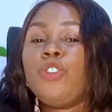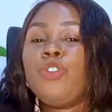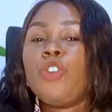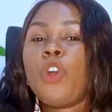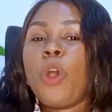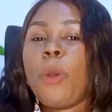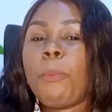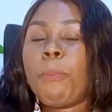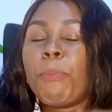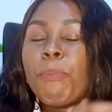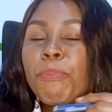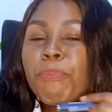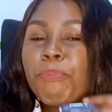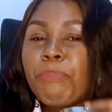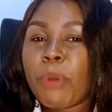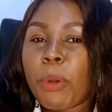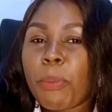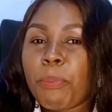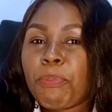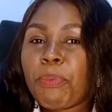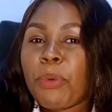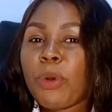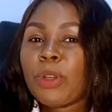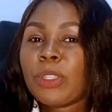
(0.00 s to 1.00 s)
your
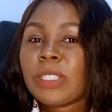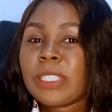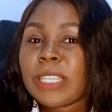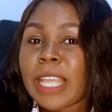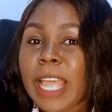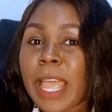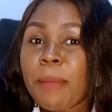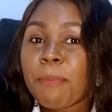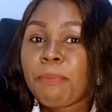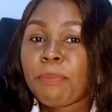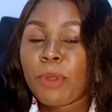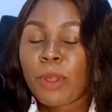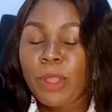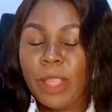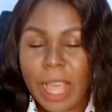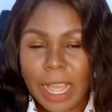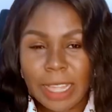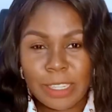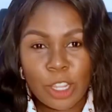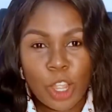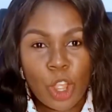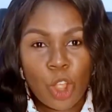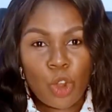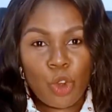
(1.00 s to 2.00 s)
proposed
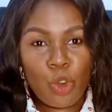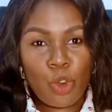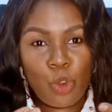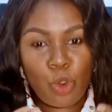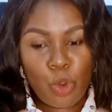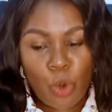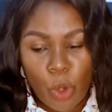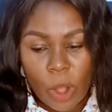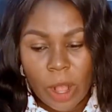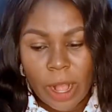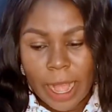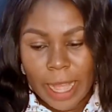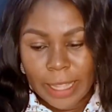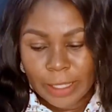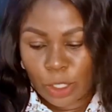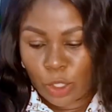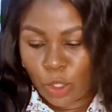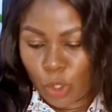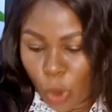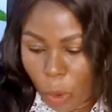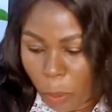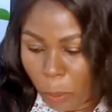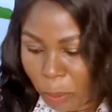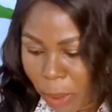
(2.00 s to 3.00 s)
employers look
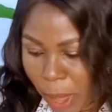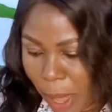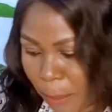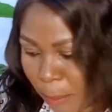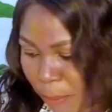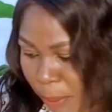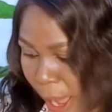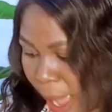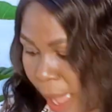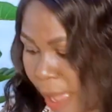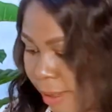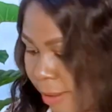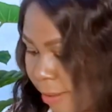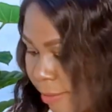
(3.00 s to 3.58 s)
at your paper,